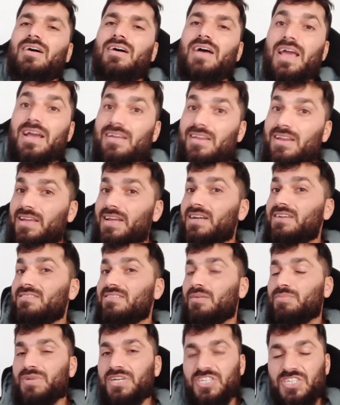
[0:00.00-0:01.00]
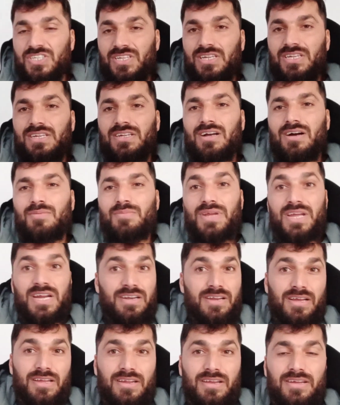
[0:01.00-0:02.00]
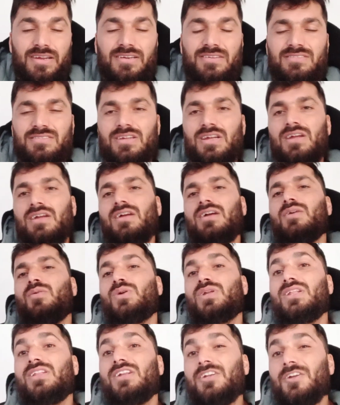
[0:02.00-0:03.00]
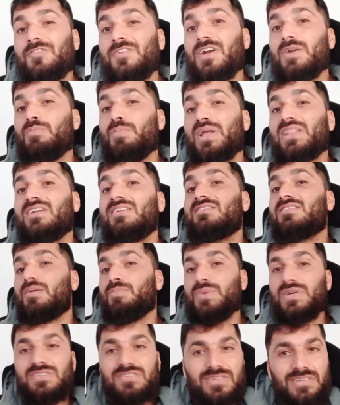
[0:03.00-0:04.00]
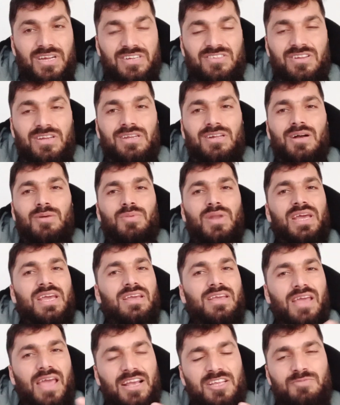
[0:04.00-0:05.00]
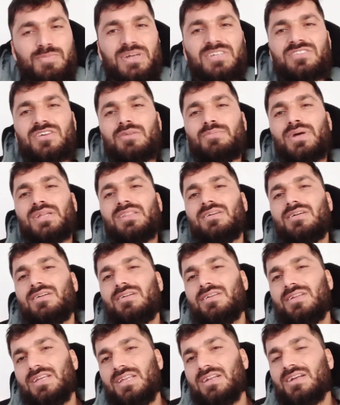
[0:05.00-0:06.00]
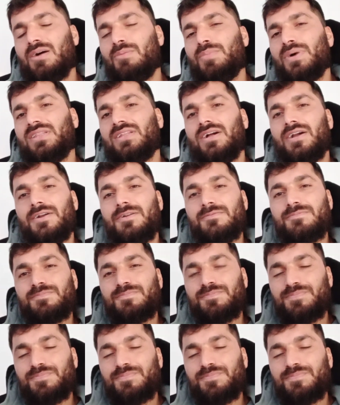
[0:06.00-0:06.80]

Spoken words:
aggregates of national income, 8 aggregates, what are the different methods of measuring national income, like expenditure method, income method,